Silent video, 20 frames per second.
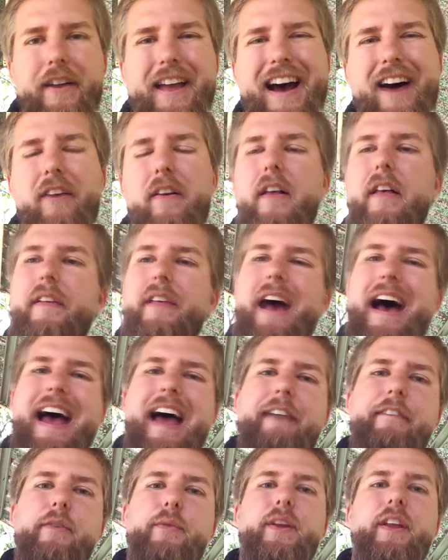Now, I
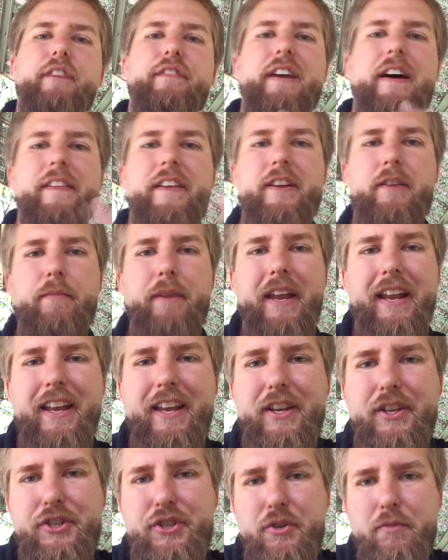haven't really found that to be an
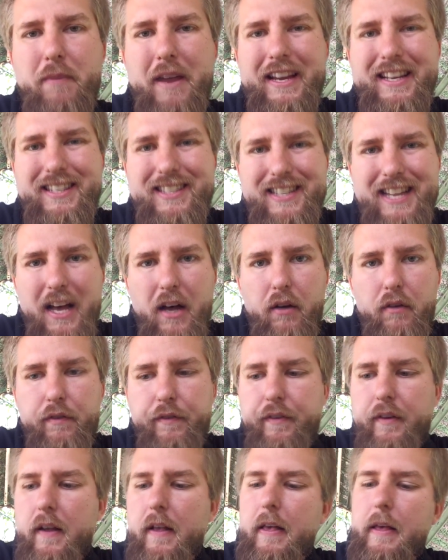issue myself,